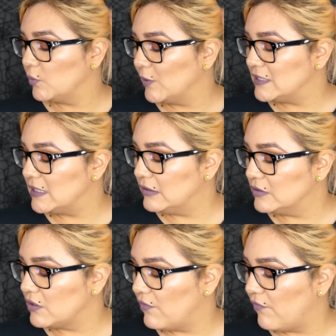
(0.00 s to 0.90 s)

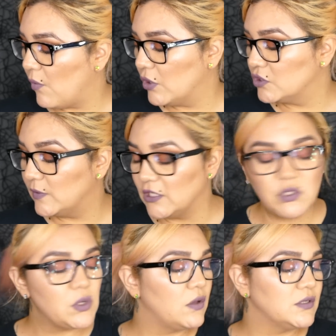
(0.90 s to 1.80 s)
retails for
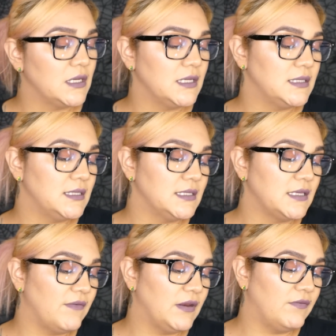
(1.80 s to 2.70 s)
$22, and it's the
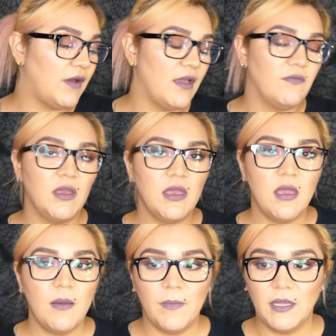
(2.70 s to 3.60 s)
75
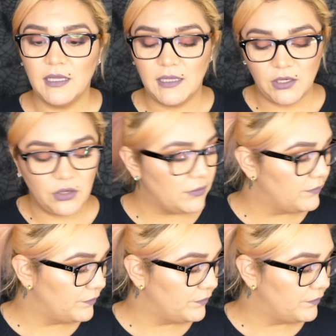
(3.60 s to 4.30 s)
milliliter.